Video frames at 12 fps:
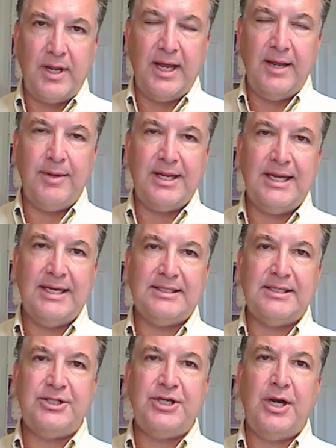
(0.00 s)
okay,
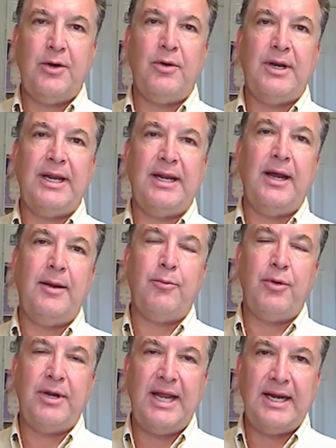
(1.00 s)
because it's generally
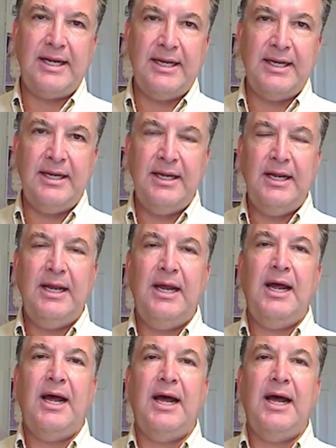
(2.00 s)
unprotected.